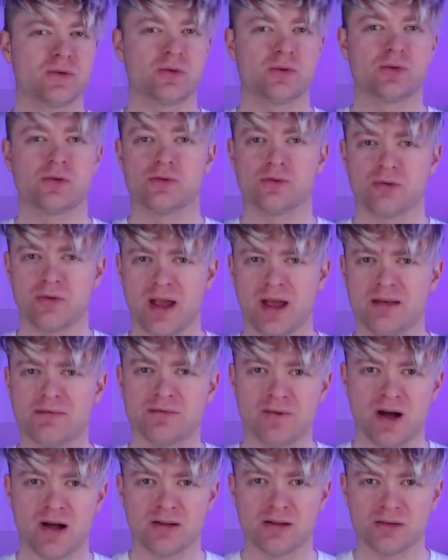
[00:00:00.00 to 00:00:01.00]
you should try and
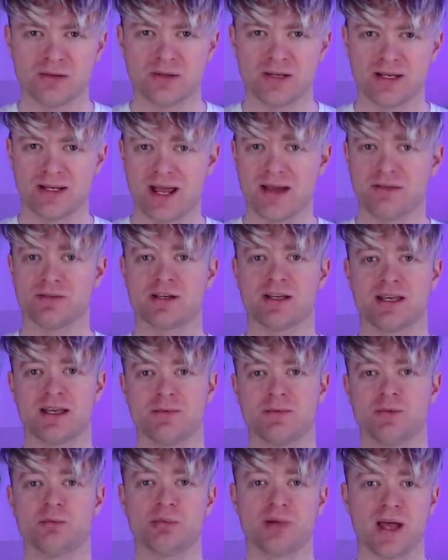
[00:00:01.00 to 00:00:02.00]
follow in every
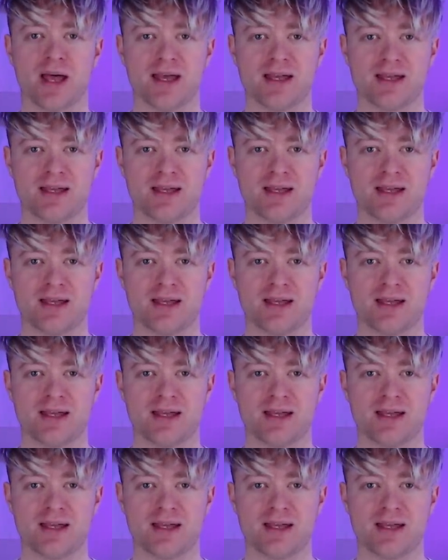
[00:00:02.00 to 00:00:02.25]
game you play.